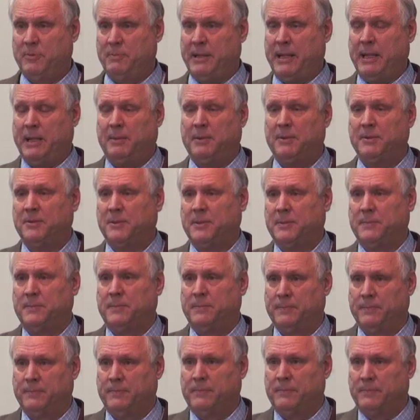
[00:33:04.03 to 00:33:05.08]
been able to
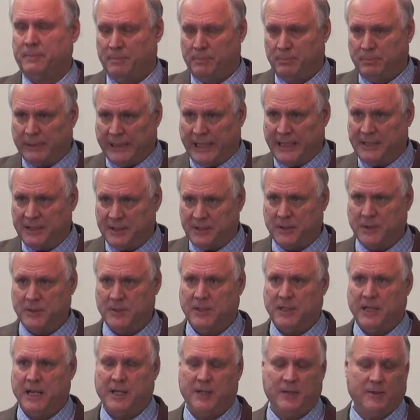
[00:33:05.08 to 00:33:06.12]
blend the two
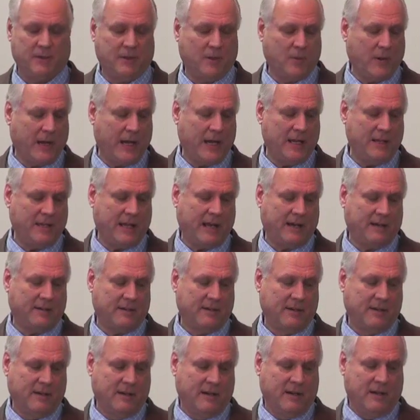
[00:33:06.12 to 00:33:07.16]
together in a way that
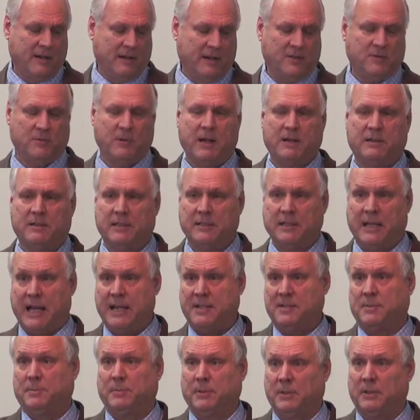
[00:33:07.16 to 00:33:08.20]
is
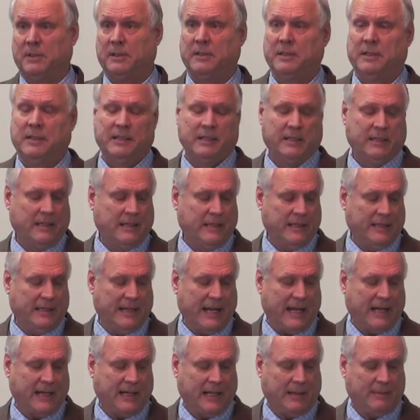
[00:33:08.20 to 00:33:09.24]
recognizable in
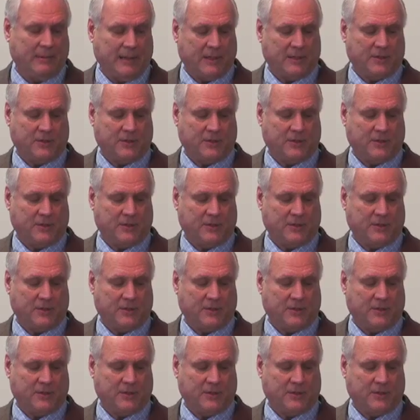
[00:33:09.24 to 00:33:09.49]
academic